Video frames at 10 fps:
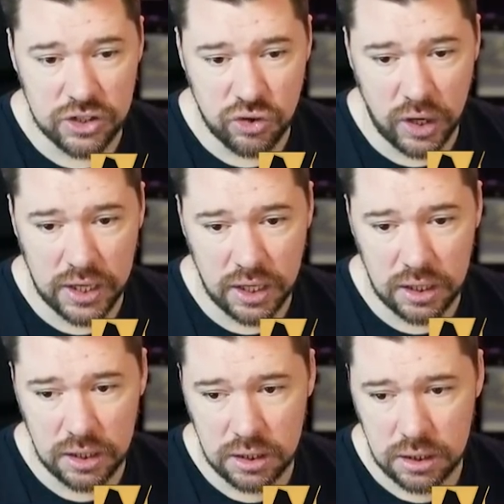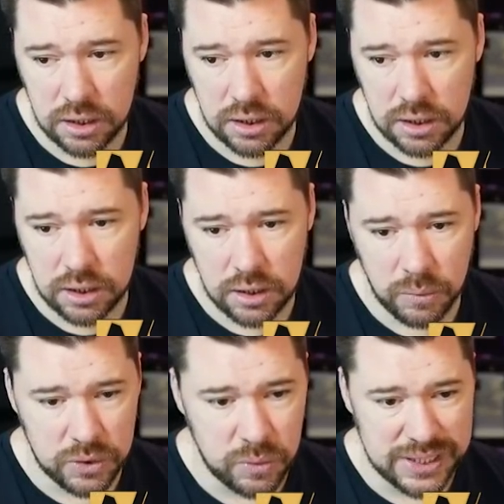striker,
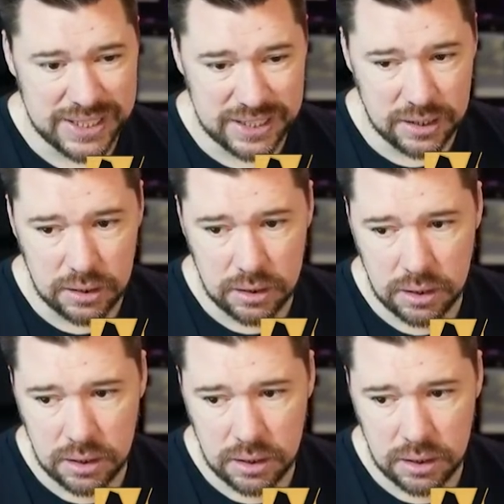which we didn't.